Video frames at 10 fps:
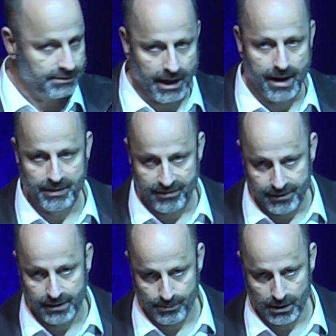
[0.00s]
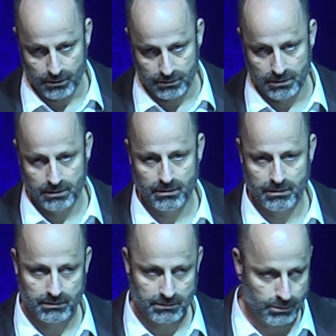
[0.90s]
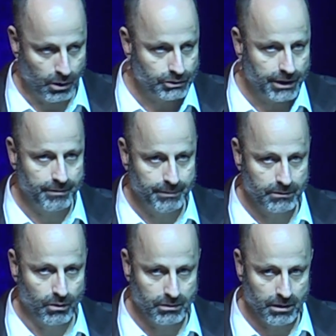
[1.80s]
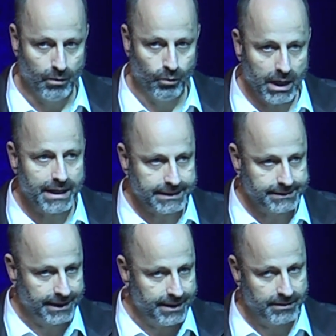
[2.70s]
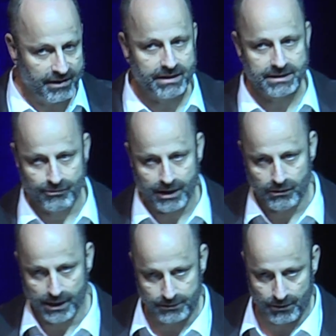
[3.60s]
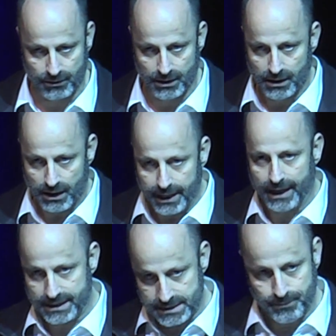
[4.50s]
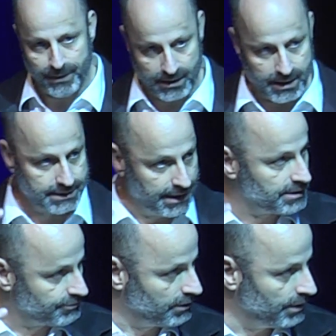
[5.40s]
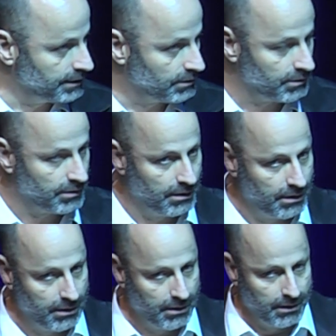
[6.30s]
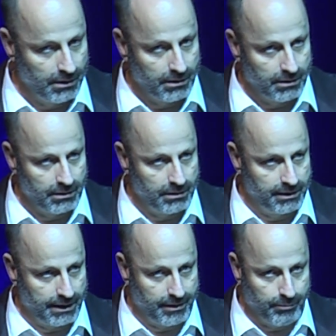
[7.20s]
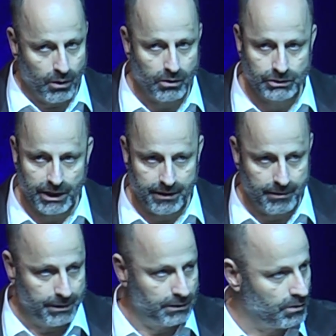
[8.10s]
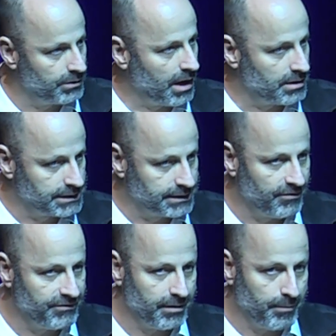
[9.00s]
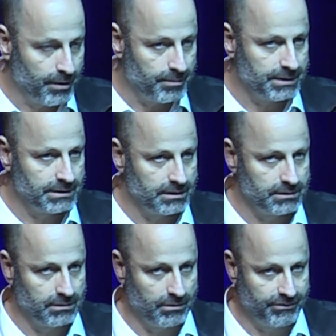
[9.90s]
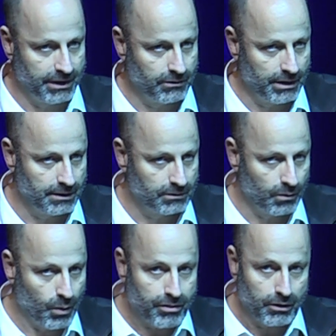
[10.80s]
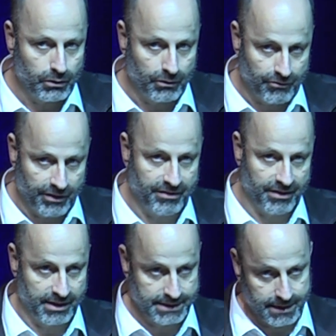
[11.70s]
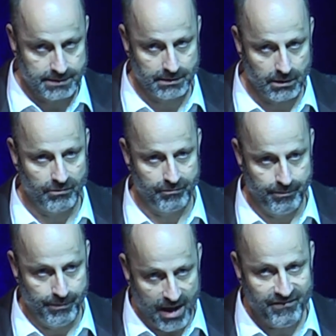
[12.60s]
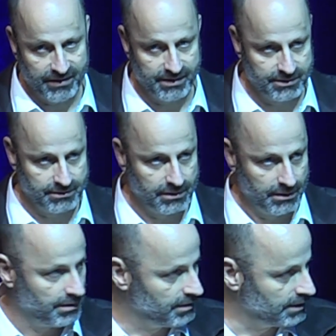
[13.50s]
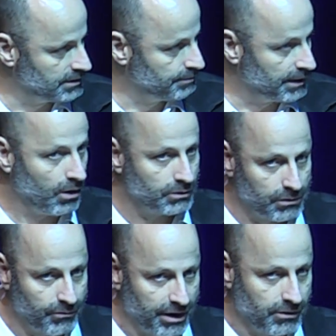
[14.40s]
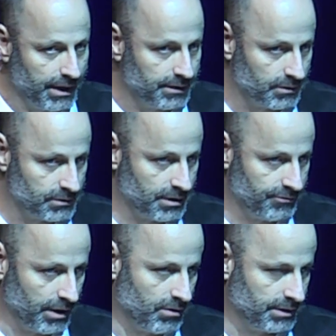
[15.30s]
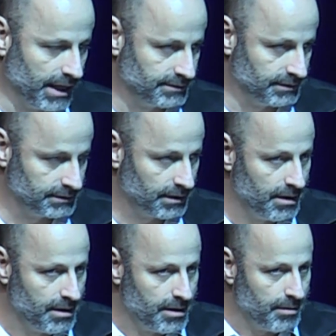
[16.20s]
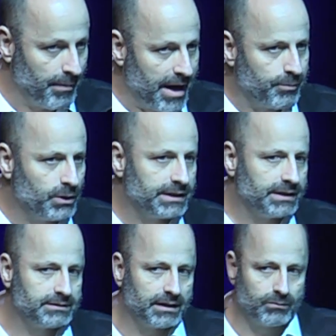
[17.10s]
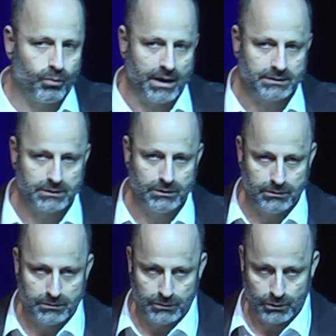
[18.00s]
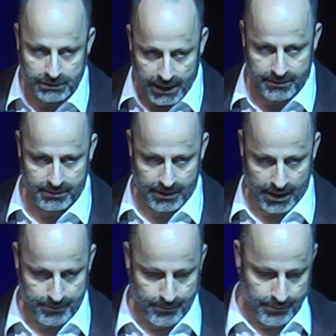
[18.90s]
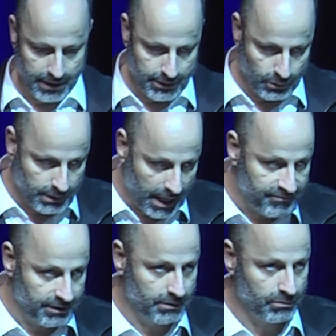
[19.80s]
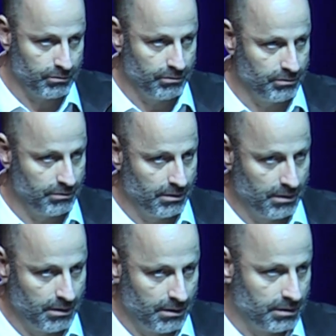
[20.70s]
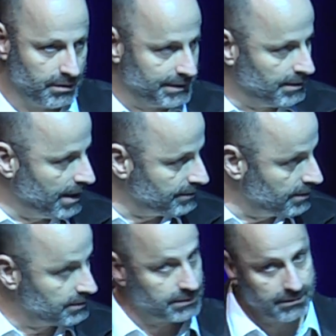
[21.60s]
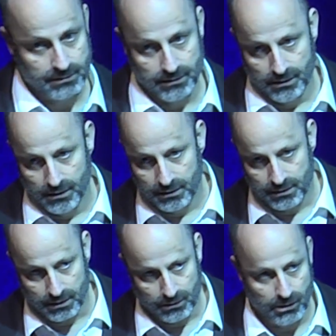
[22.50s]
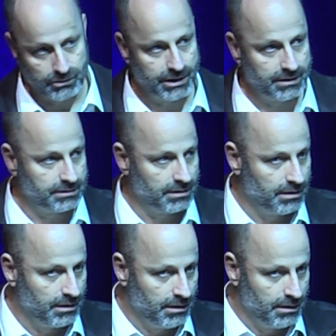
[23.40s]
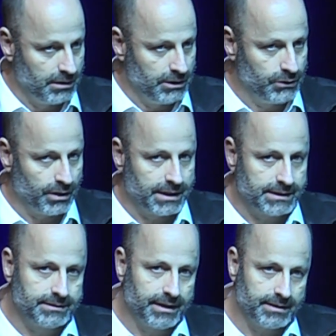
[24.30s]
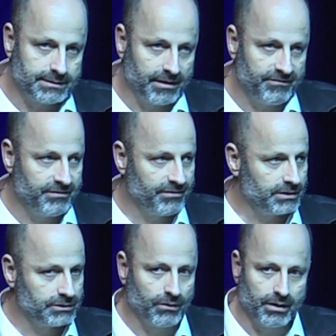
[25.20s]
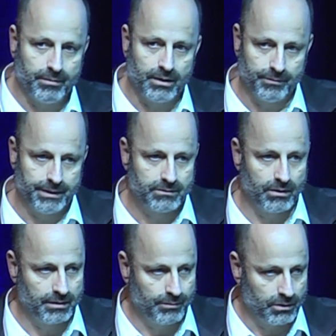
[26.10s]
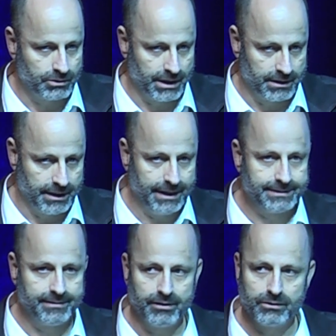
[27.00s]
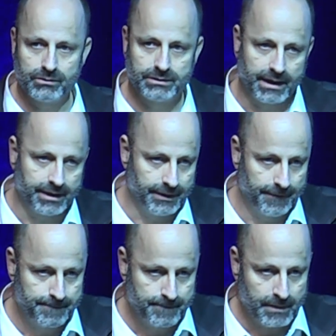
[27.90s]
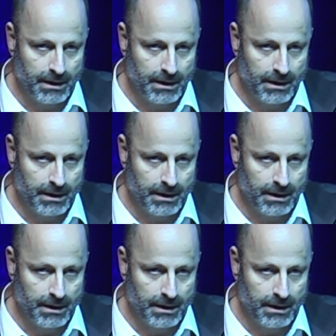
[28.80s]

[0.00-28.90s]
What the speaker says: would take the time and think about blockchain and Bitcoin will understand, even as a regulator, and I can speak as an ex-regulator, that the blockchain and Bitcoin are serving purposes of regulator, whether you agree the necessity of having these things, but also regulators can recognize this. My point is that once you take the time and you dive into the mathematics, the technologics, you understand something very strong about Bitcoin and blockchain. It's there to stay.